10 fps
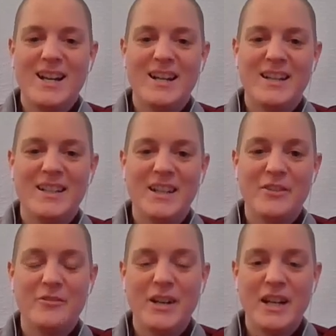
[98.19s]

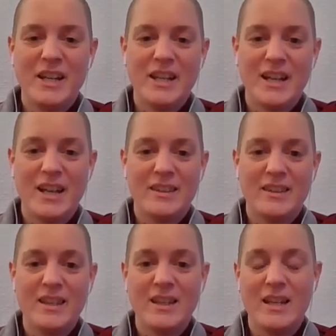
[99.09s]
and fighting, and
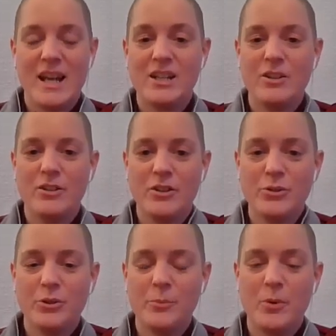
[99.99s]
it had gone
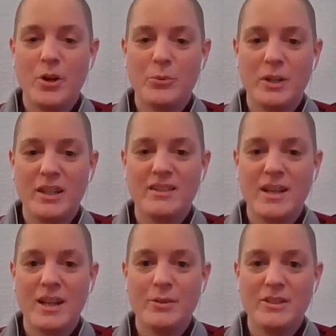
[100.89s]
to the point where the
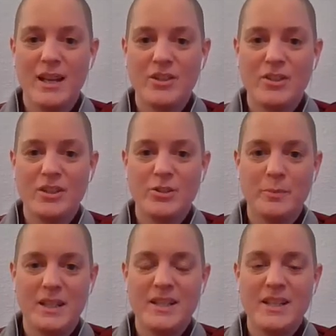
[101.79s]
sangha was actually
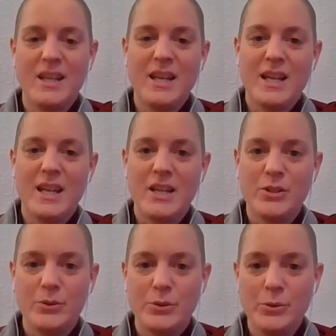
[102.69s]
split
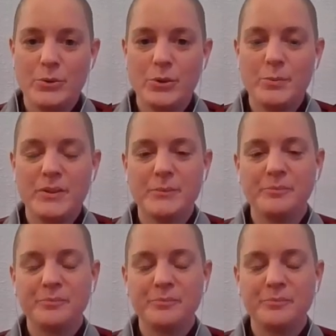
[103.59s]
into two groups.